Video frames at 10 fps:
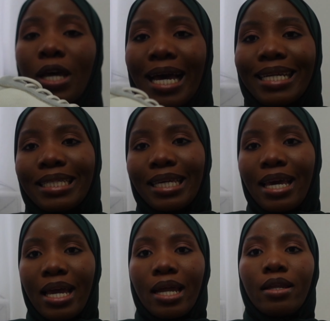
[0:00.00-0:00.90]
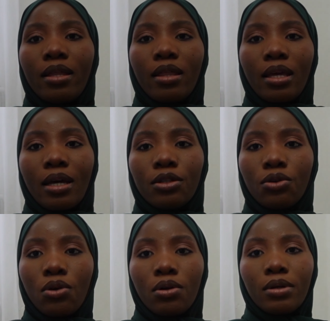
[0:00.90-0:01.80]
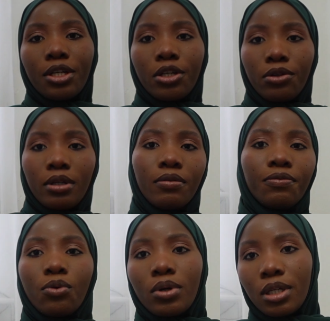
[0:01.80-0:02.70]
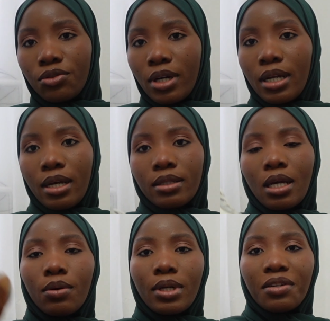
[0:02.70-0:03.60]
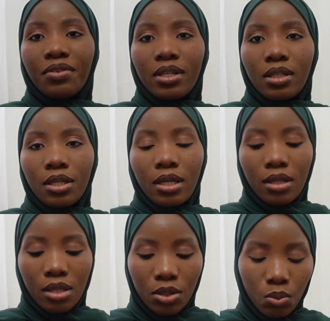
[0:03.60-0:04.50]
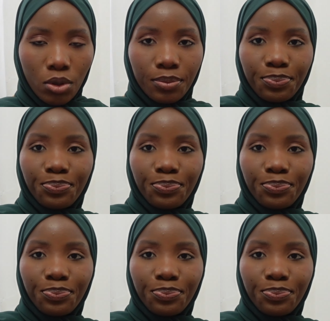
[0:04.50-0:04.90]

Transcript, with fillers: had to get anything at all and you're looking for trainers, I would advise that you get this one.